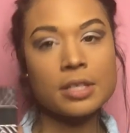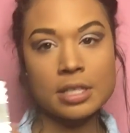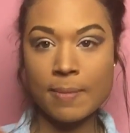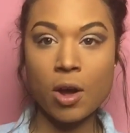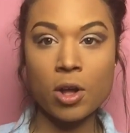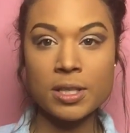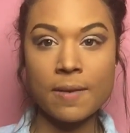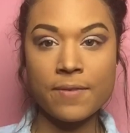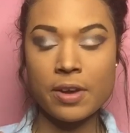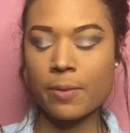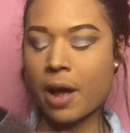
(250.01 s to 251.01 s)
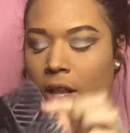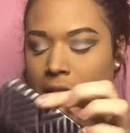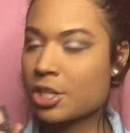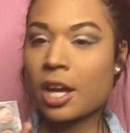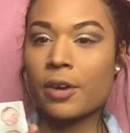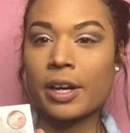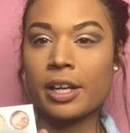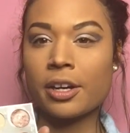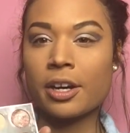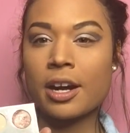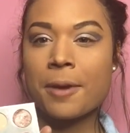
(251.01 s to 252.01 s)
This is my all-time favorite palette. Shadow Art
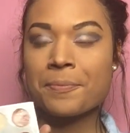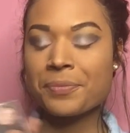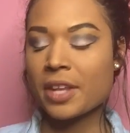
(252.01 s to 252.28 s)
here.